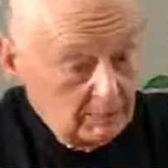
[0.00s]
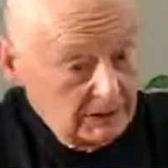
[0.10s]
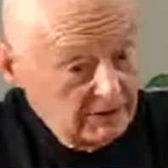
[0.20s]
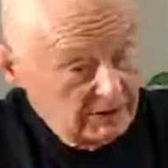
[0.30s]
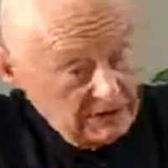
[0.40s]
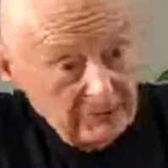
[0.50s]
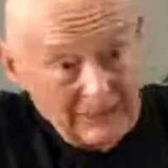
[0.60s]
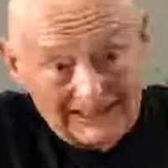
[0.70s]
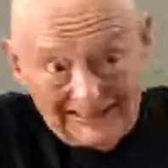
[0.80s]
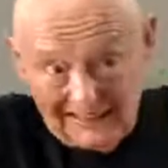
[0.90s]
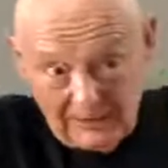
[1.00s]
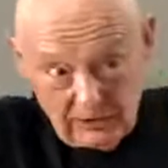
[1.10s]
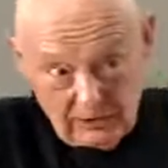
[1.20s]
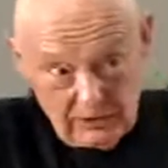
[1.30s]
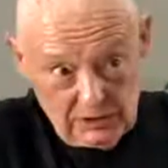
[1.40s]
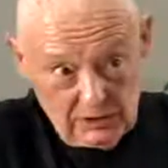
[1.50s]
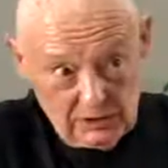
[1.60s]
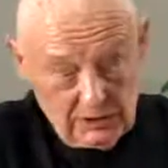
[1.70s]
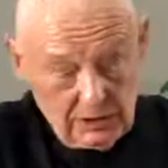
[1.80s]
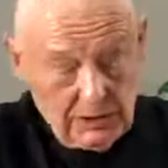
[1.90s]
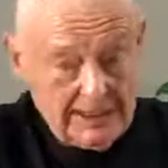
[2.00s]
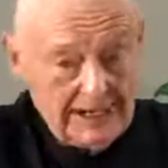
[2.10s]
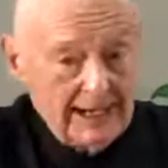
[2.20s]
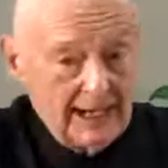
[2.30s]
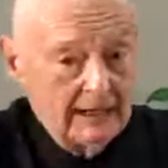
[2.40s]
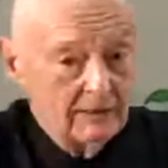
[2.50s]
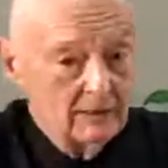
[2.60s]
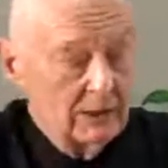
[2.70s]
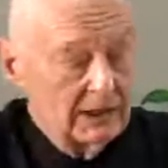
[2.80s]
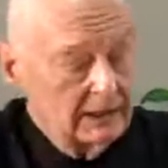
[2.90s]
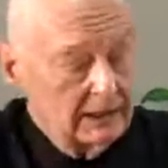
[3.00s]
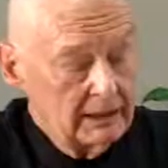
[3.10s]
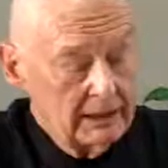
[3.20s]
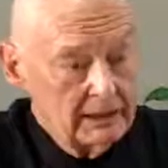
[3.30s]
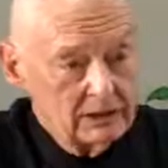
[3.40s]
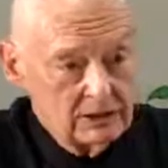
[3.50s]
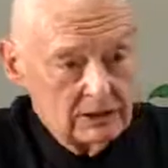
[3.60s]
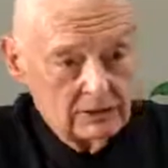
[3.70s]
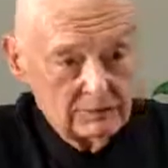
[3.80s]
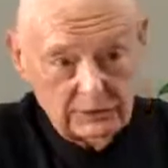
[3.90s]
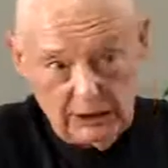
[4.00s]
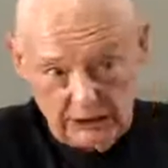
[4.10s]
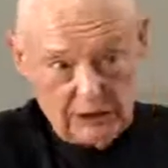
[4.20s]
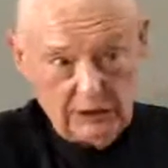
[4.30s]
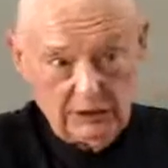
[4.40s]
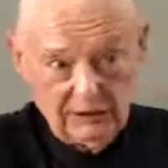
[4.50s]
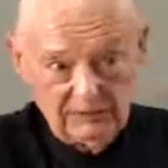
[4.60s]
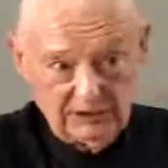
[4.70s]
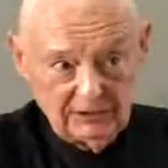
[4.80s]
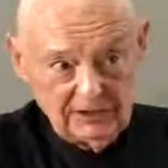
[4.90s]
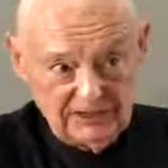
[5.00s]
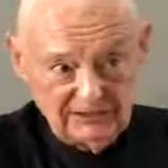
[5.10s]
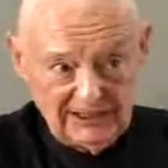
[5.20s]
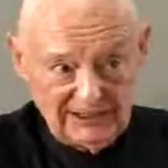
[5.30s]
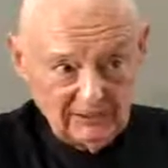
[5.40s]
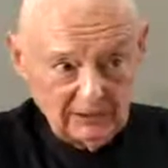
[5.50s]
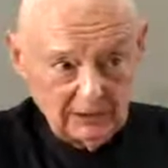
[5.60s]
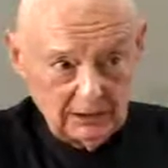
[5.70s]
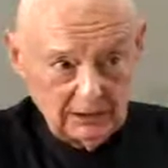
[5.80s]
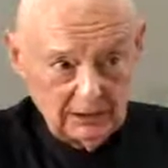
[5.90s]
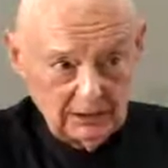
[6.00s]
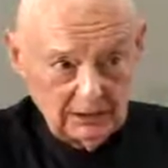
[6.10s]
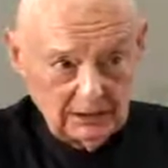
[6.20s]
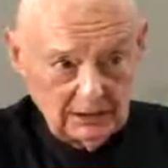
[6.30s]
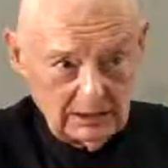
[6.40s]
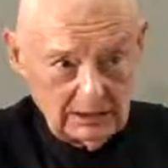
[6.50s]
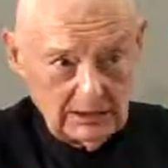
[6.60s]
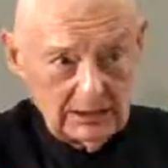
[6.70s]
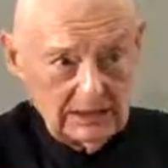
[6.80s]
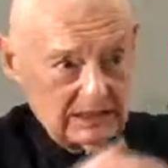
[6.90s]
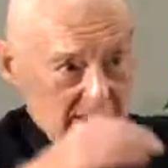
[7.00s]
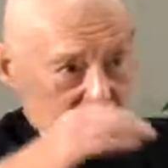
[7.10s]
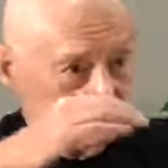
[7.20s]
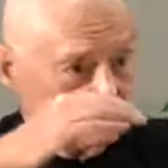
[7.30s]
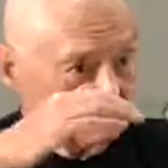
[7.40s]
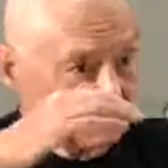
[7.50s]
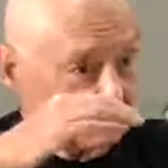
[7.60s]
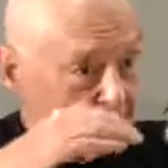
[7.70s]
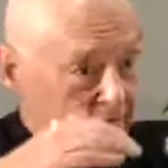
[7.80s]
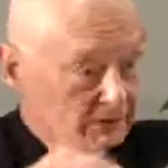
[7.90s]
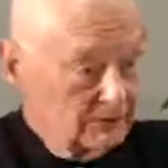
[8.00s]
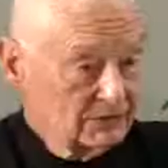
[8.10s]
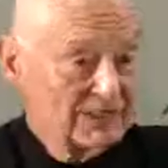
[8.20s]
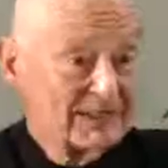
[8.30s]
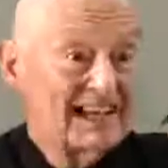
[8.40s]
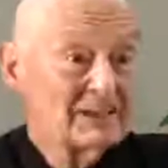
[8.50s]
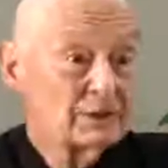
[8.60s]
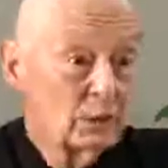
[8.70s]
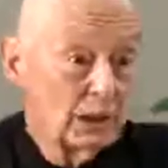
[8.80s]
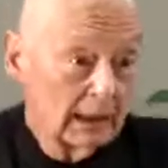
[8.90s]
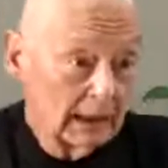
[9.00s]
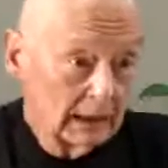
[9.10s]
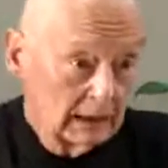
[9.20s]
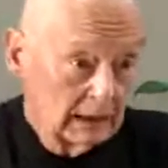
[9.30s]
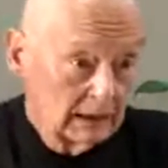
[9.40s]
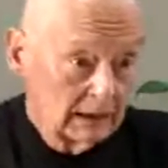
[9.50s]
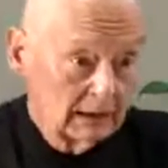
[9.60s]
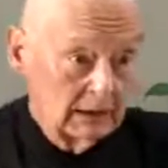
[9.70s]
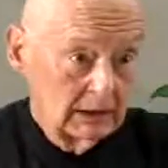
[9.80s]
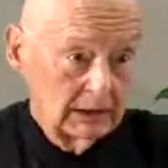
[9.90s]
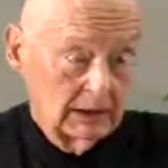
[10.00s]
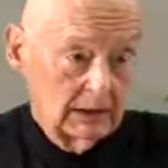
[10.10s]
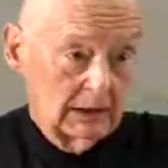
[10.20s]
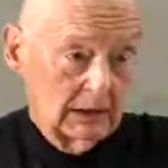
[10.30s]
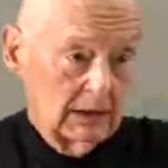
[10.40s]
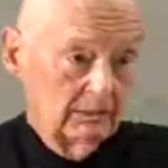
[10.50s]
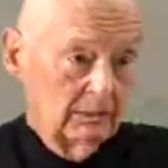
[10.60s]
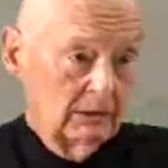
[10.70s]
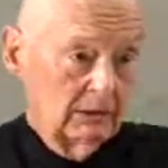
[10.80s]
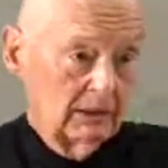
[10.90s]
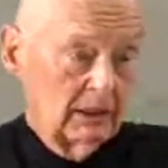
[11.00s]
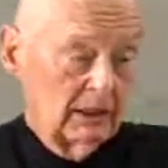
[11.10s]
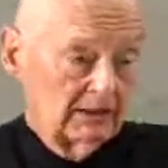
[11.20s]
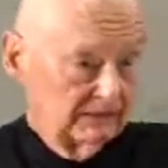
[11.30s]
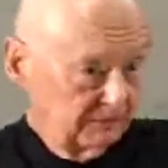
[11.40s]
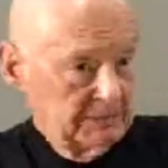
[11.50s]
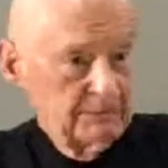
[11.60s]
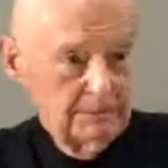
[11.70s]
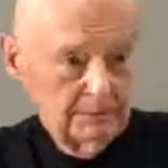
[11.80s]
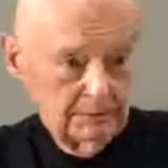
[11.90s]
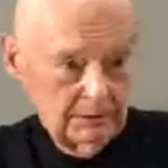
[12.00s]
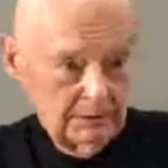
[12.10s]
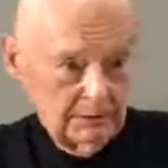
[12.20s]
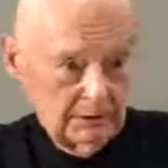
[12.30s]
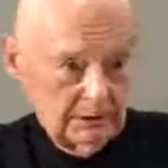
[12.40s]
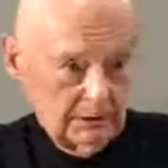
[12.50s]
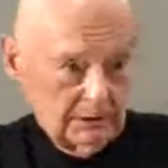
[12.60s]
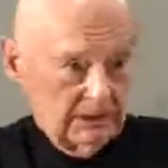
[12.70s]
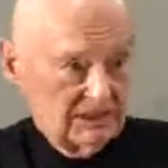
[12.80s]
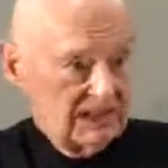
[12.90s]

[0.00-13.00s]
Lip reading: But the stomach ages, and with age, the production of intrinsic factor is being reduced. And that's why a number of people in